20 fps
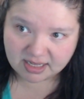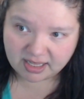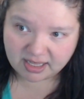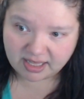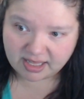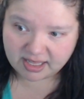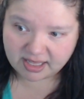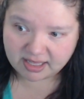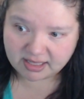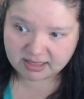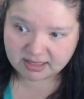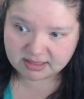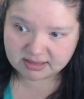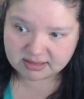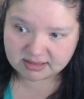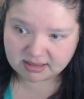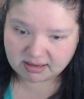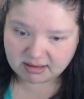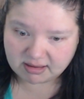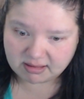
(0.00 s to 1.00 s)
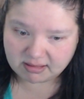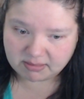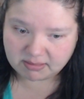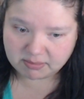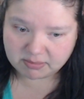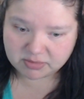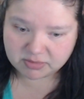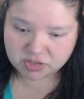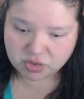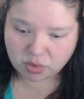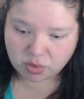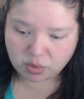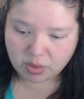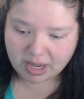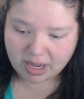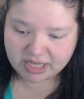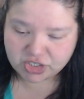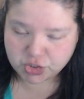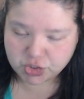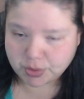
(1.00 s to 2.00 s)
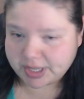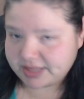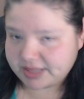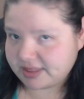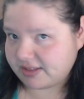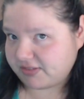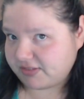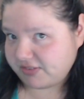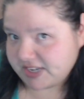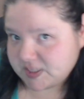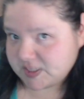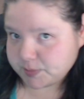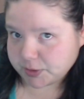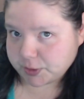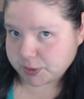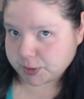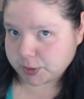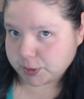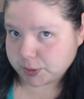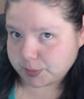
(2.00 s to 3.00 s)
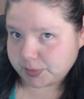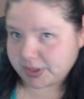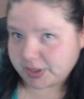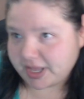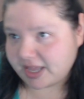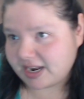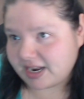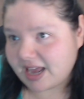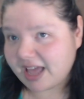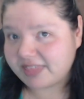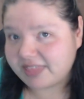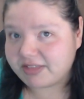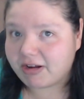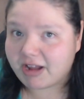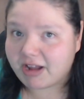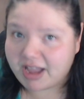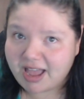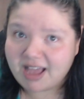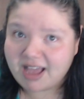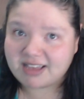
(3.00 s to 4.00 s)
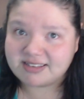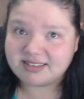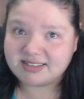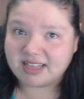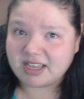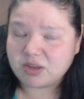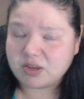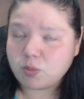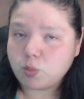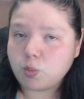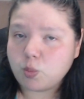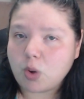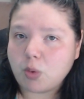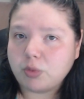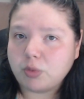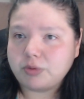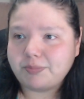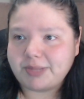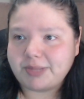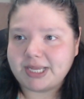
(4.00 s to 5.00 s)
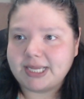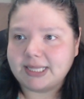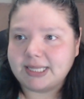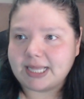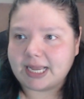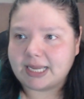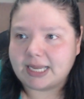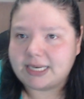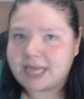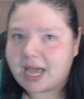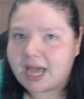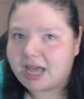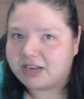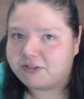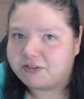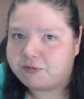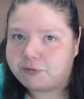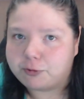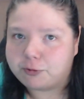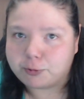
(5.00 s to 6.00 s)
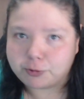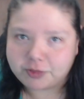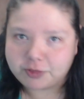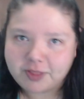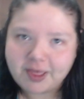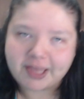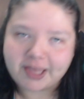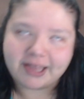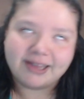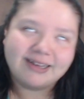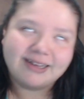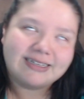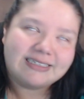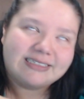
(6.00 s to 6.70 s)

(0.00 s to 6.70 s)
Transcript: and so I joined the Facebook group, and on there I asked like what would be like a non-food thing.